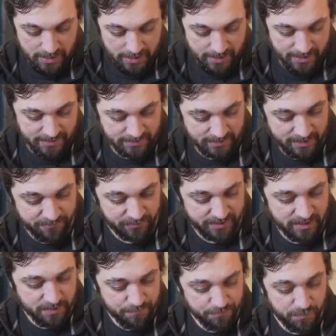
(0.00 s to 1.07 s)
It has
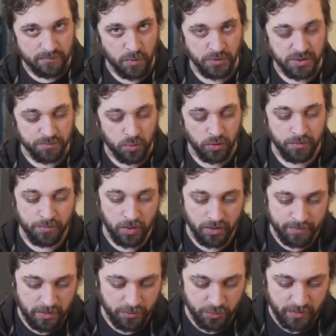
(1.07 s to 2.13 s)
lifelink. Most important part
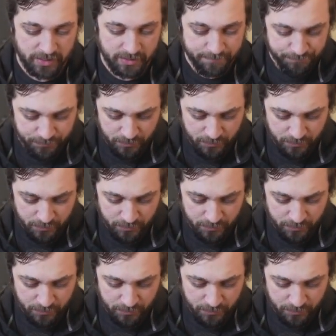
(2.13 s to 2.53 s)
about Crick